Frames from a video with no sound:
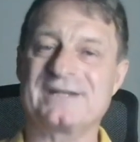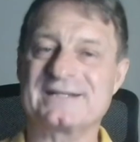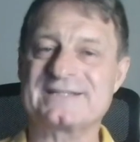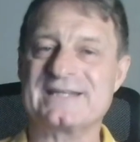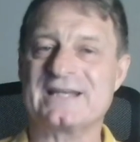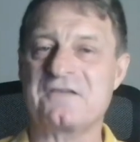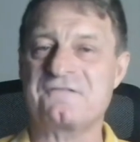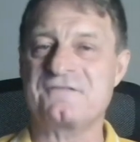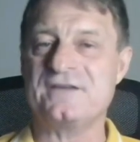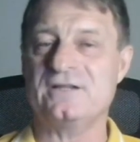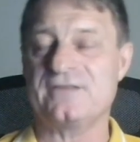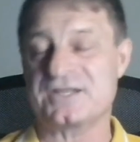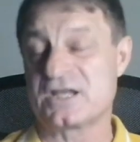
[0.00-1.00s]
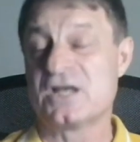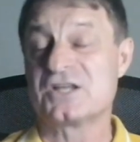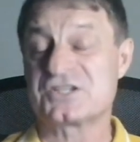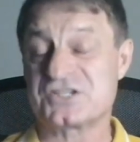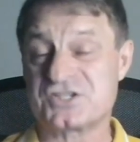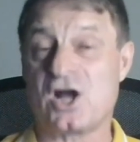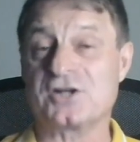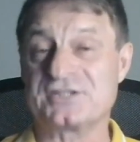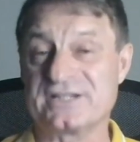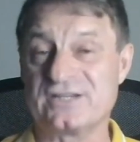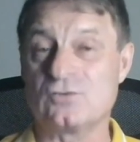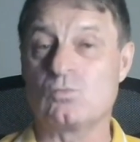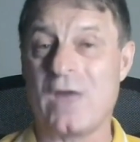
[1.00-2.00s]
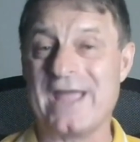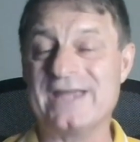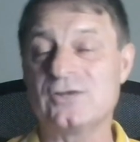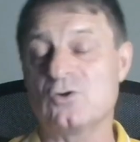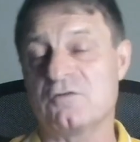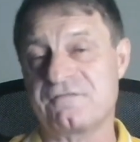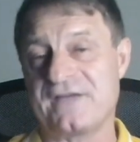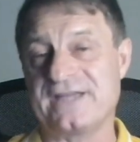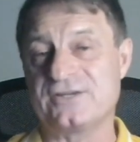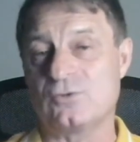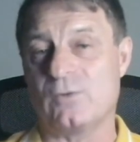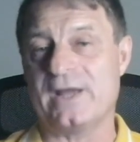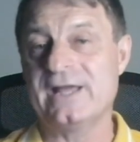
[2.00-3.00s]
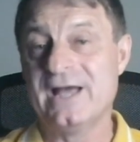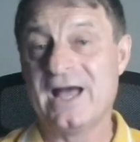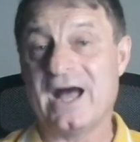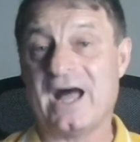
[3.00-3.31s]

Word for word: And until I feel this starting to wane or fade away,